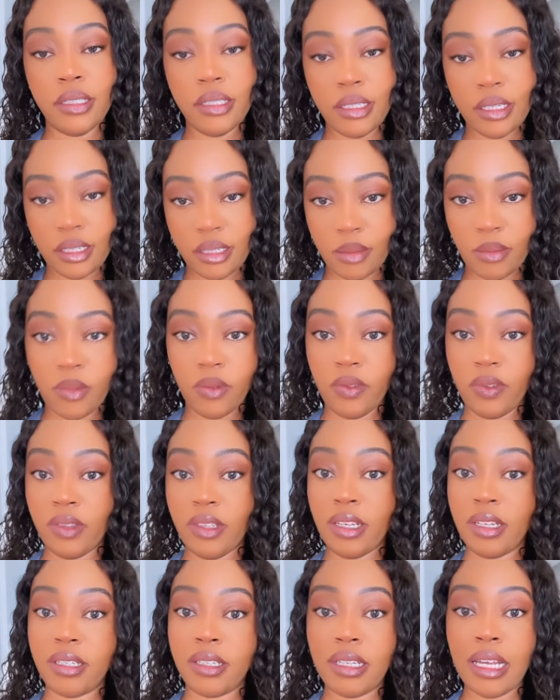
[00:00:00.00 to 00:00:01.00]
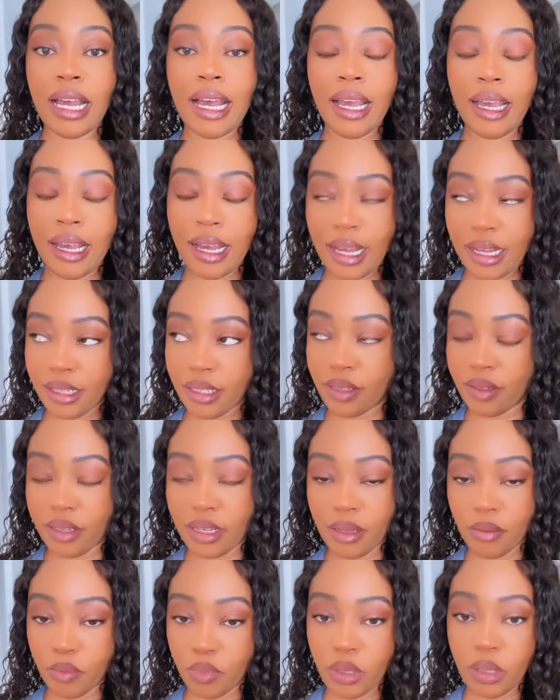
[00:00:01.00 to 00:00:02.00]
these are some of the things I had to
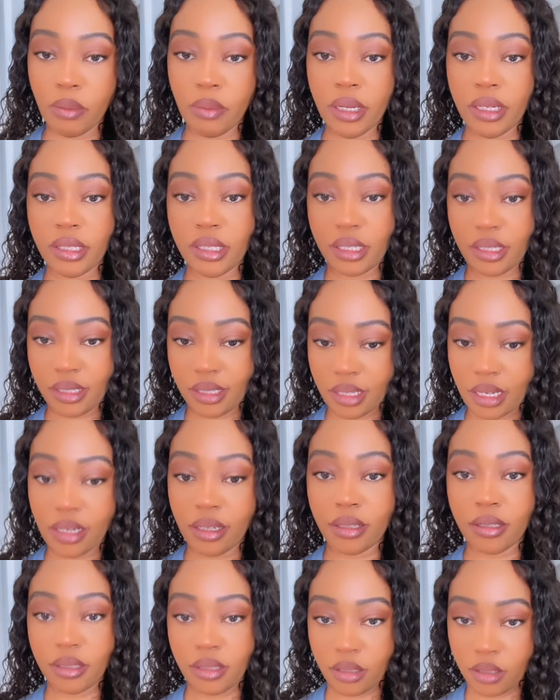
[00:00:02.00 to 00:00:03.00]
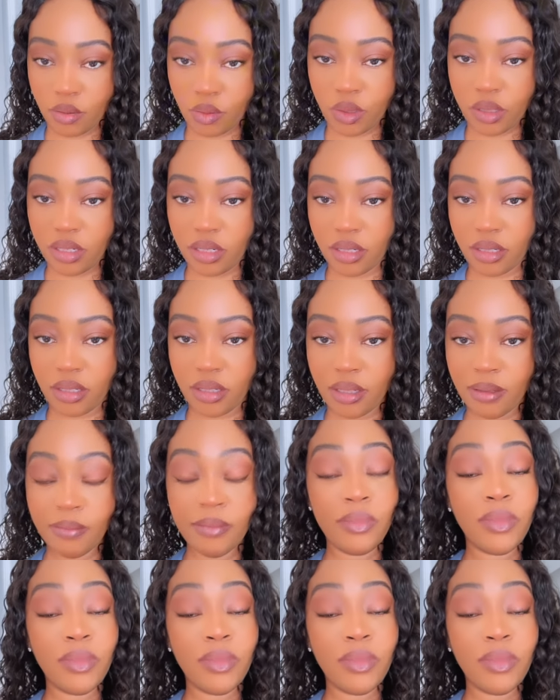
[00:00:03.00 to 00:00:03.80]
implement in certain situations